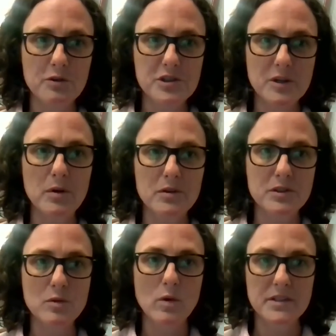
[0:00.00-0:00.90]
ownership are
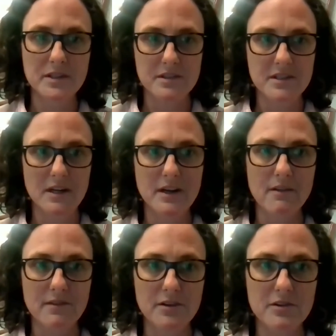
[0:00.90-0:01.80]
two ones that stand
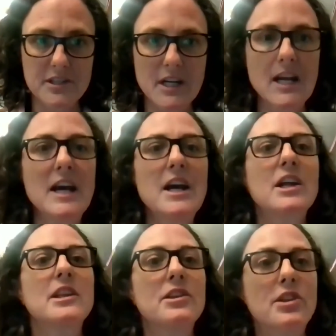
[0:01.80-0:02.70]
out for our state,
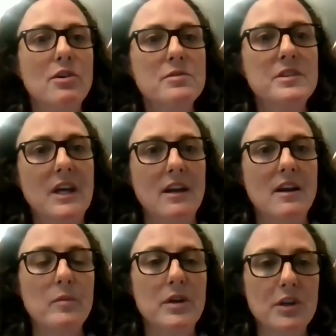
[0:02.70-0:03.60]
that those
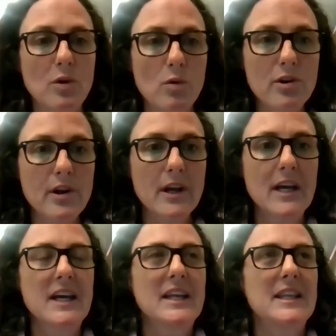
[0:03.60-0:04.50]
cannot be ignored,
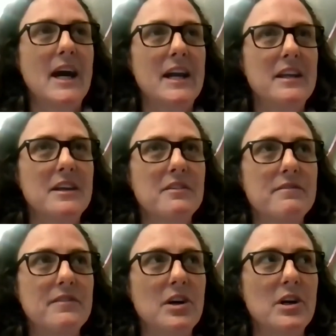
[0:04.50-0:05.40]
that
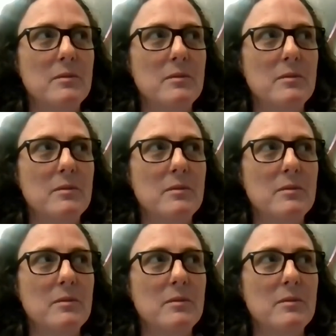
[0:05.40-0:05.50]
if